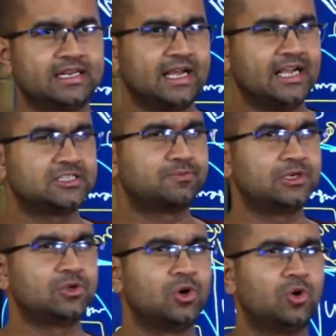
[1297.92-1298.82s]

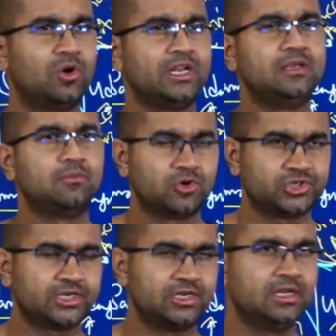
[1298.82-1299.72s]
attachment or any
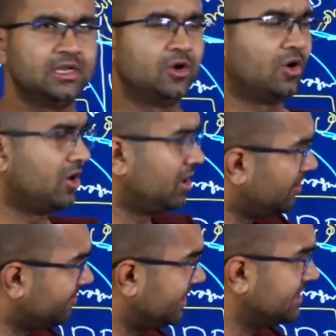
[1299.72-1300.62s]
emotion.
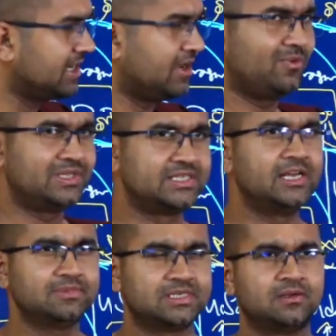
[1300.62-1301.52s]
All of these are
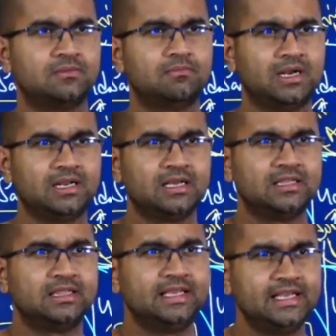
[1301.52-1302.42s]
wisdoms, but
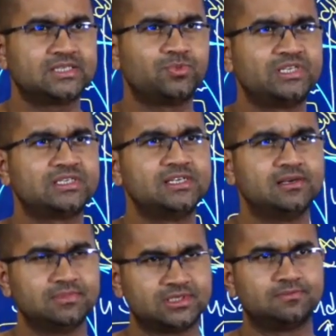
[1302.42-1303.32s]
these
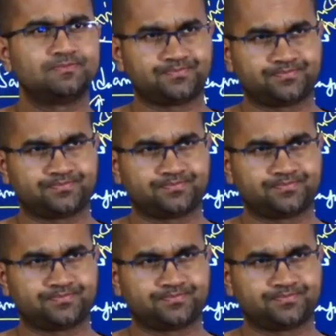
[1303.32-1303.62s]
wisdoms,